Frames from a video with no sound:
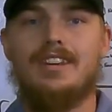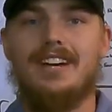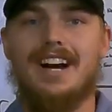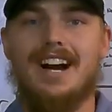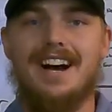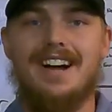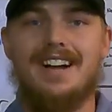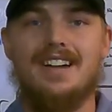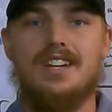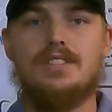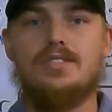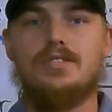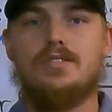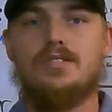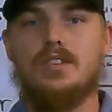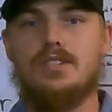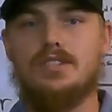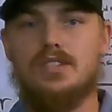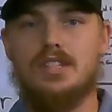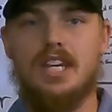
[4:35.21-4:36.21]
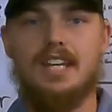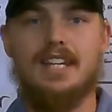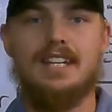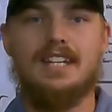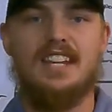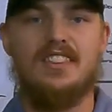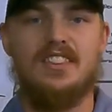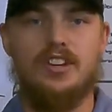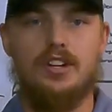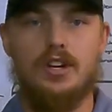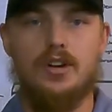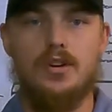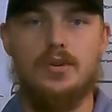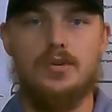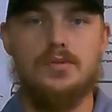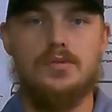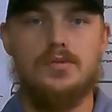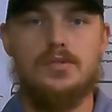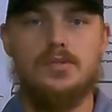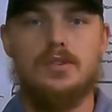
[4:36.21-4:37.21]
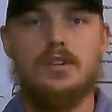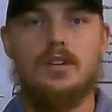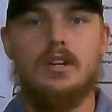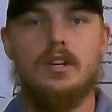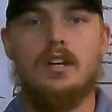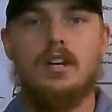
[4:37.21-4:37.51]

the eyes, the skin, and the nose.